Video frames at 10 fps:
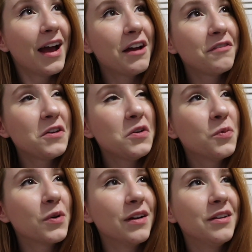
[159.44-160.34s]
I have the
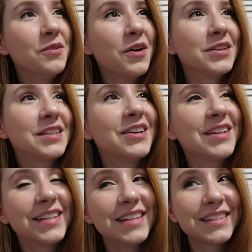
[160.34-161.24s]
newborn who also
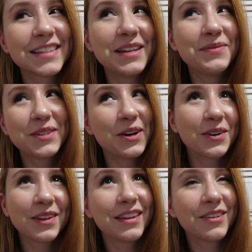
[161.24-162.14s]
doesn't sleep
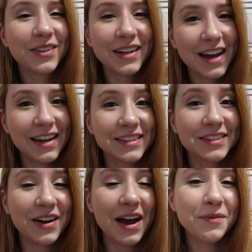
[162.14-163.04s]
totally through the night.
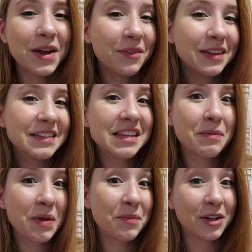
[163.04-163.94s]
So I'm not really
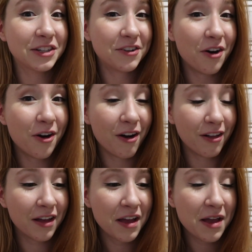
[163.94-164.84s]
sleeping much at
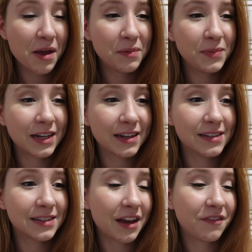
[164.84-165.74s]
all
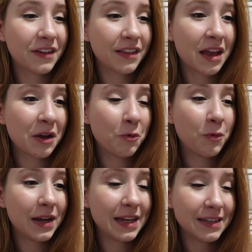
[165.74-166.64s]
because I feel like
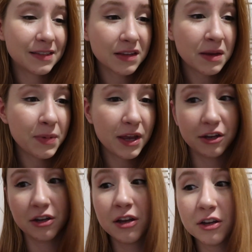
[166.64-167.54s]
when he's
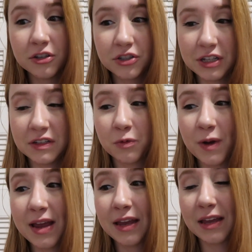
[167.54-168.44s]
sleeping, she's
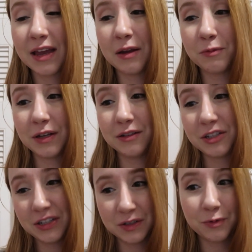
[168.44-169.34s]
awake, and when
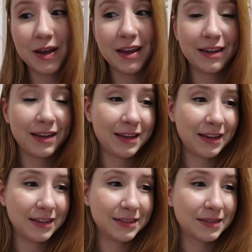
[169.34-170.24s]
she's awake,
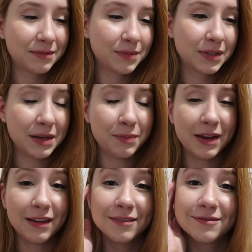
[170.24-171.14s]
he's
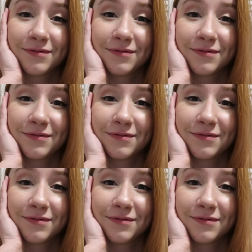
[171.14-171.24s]
sleeping.